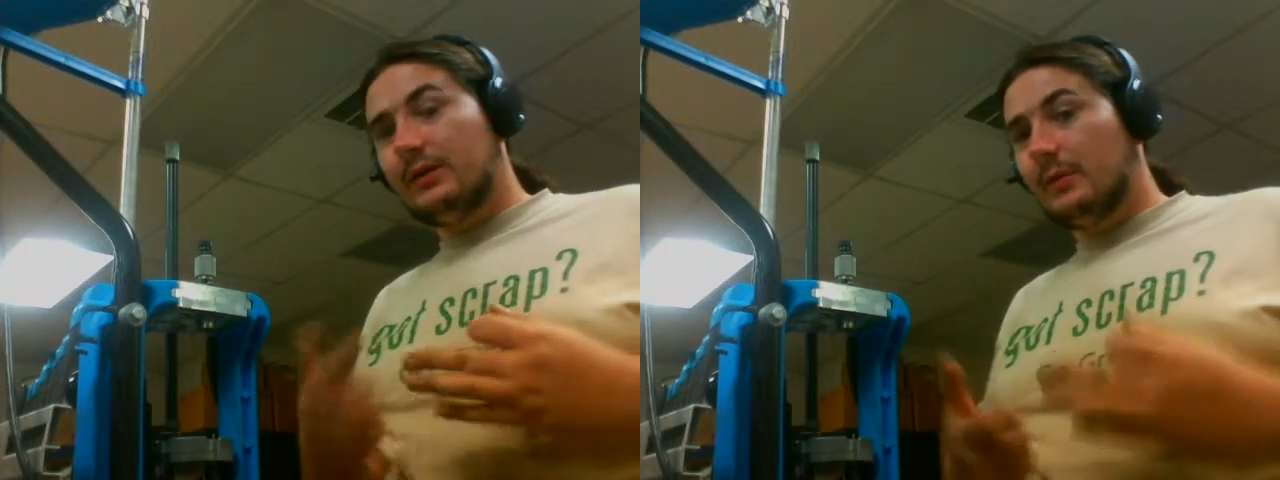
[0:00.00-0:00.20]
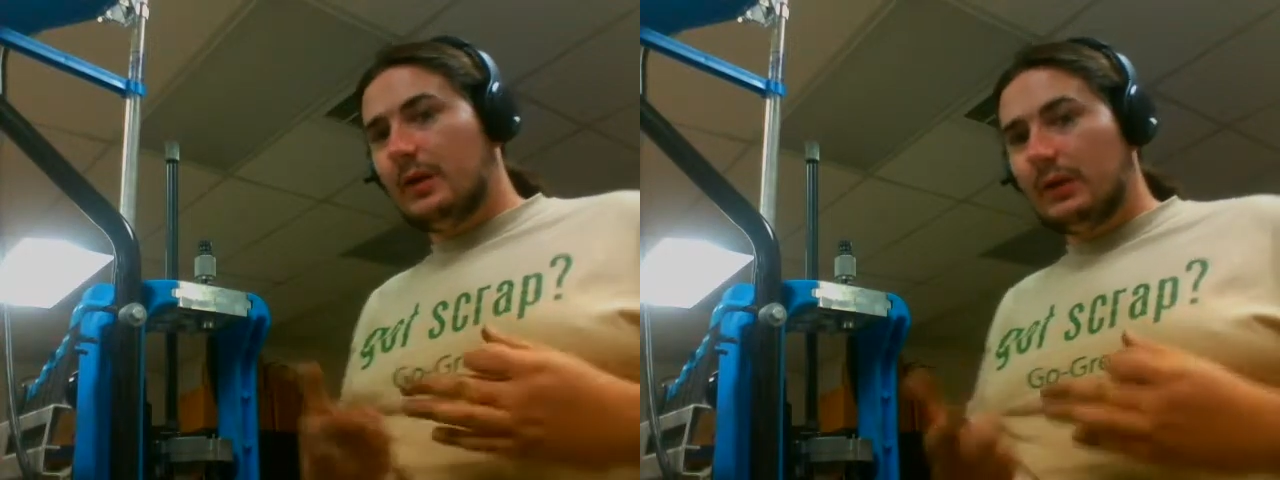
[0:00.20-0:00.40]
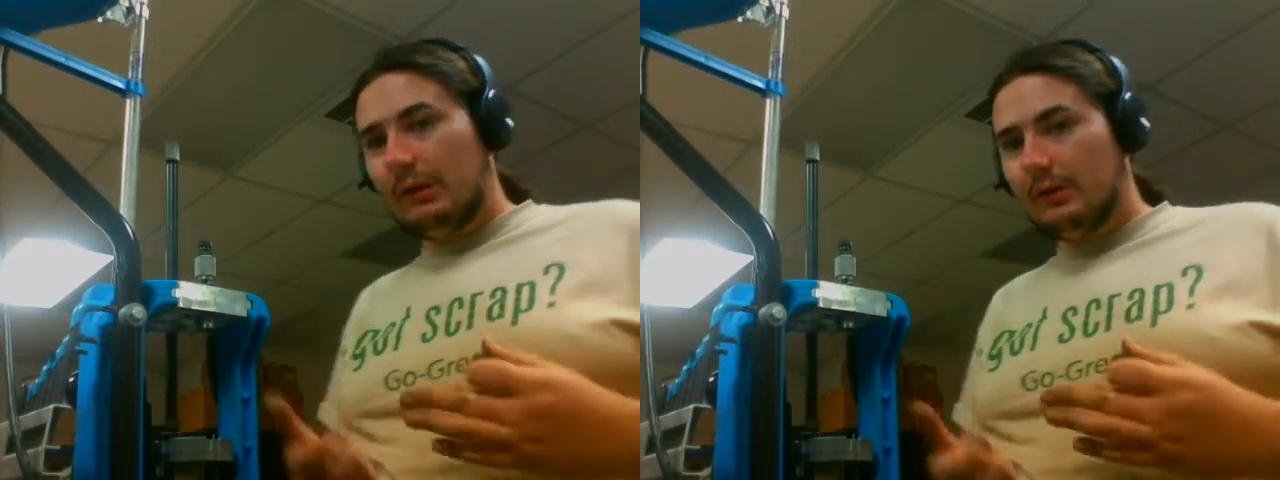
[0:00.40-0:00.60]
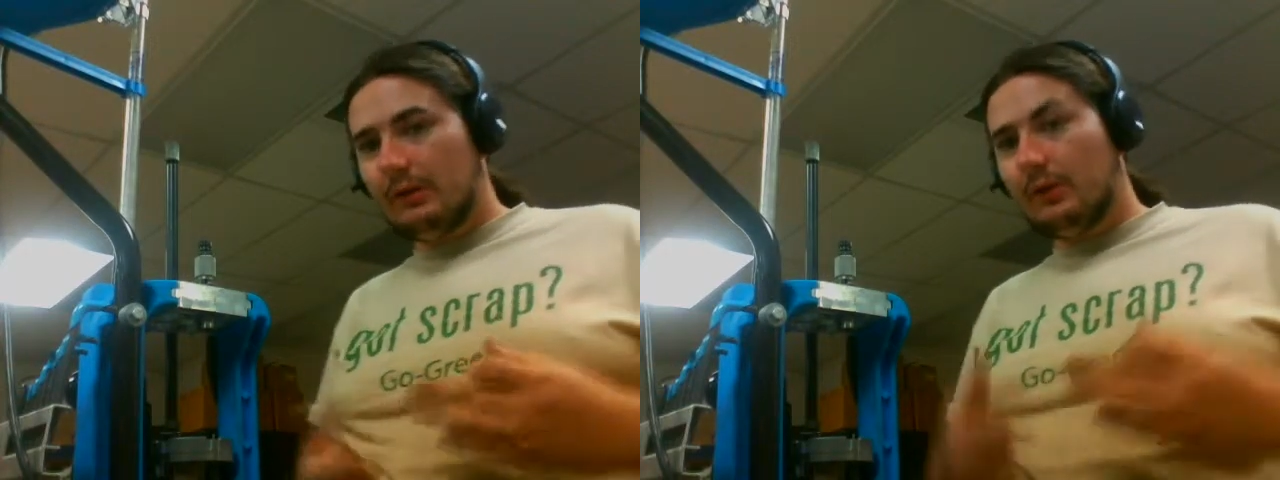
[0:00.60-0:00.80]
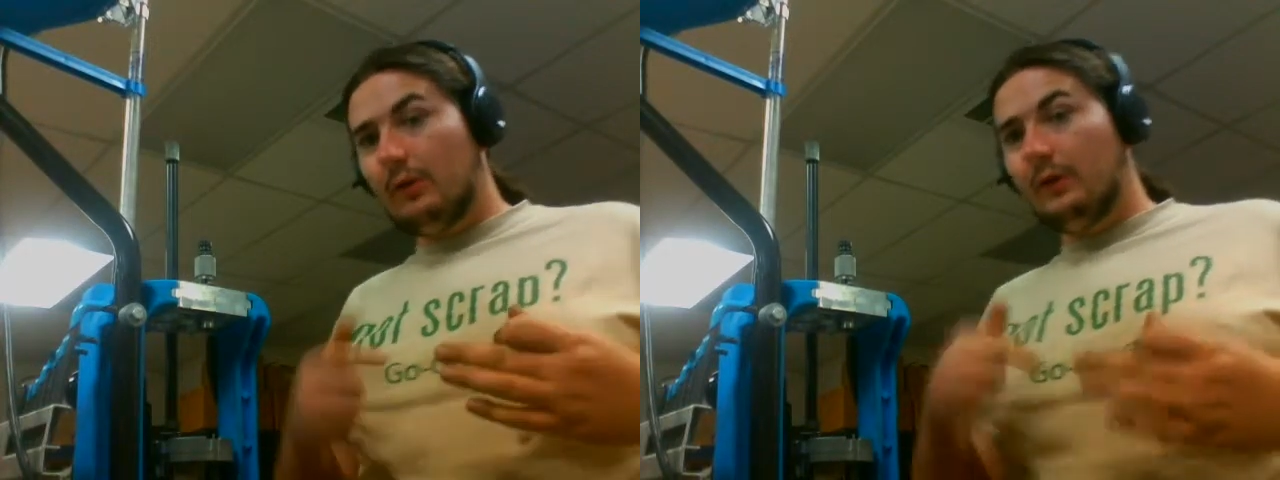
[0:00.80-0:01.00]
I'm kind of
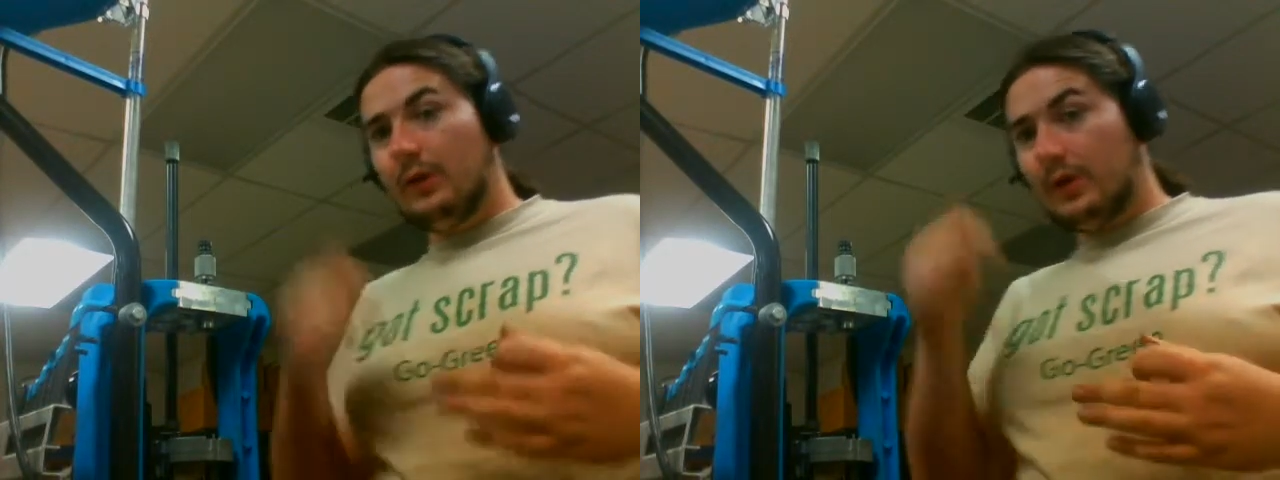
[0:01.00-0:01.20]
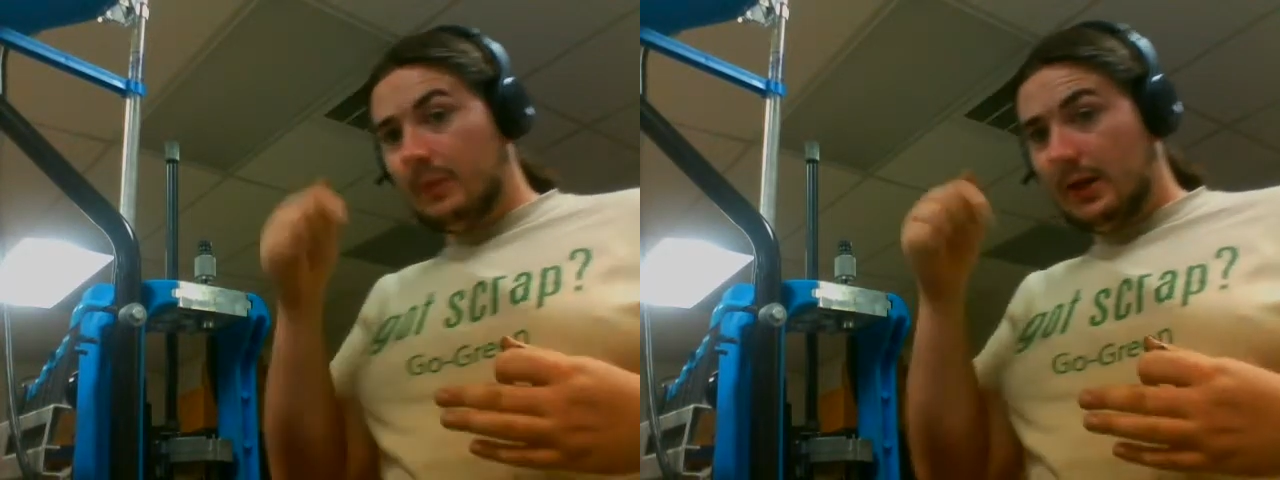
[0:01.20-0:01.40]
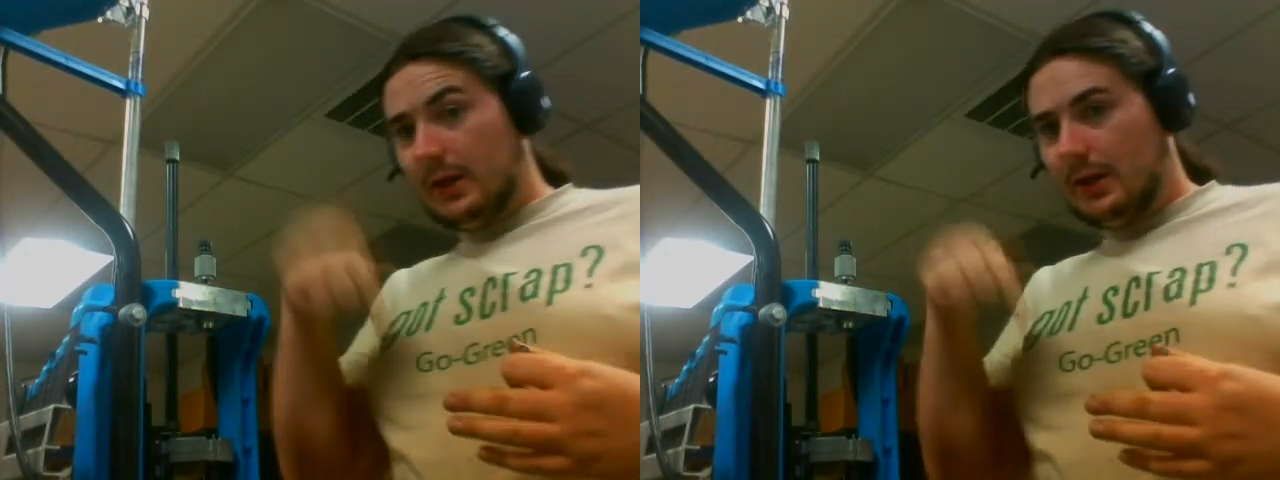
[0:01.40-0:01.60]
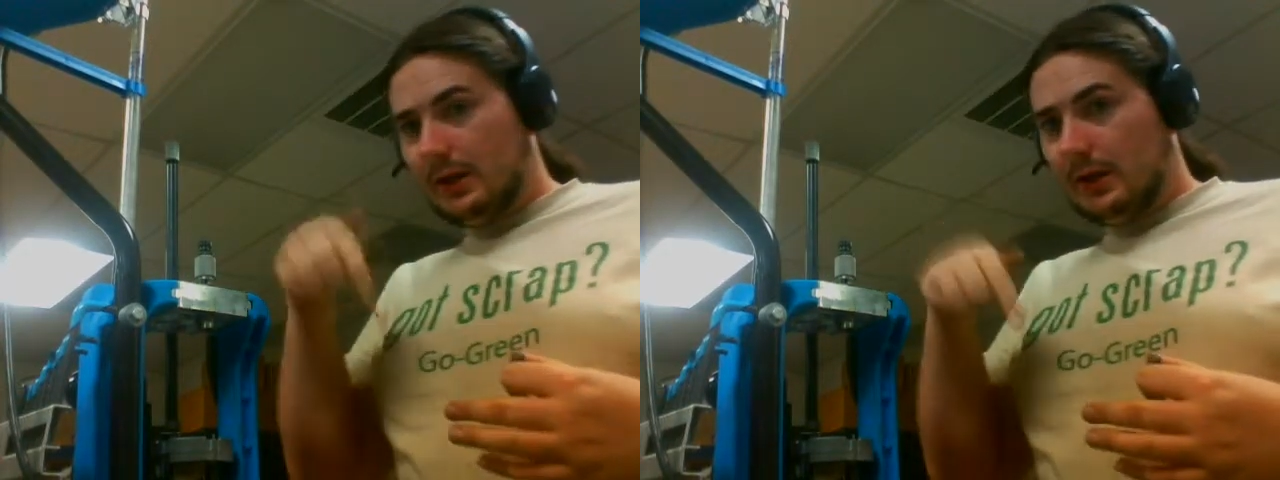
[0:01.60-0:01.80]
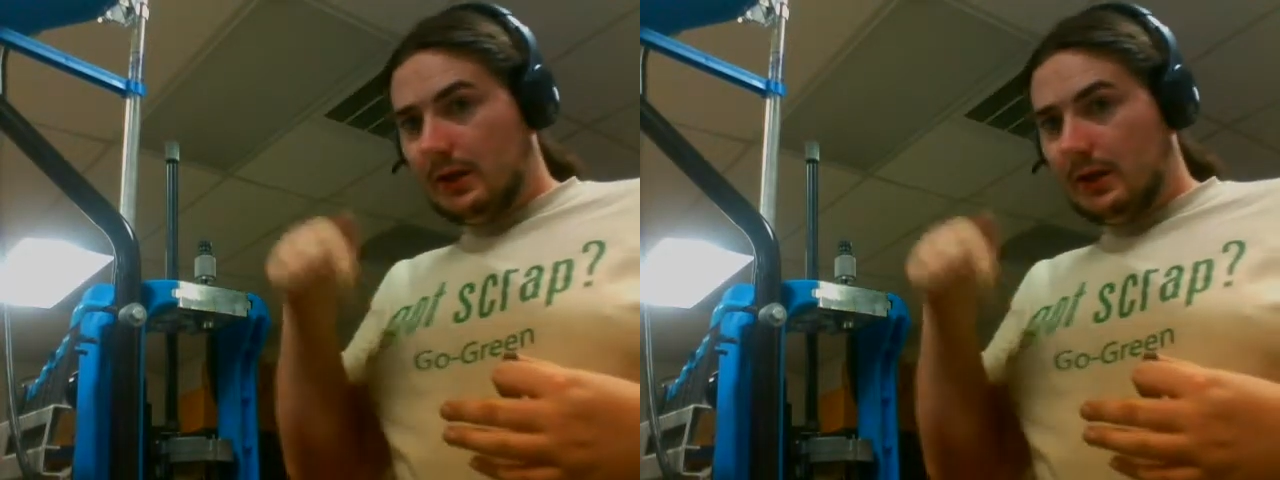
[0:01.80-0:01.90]
glossing over are going to be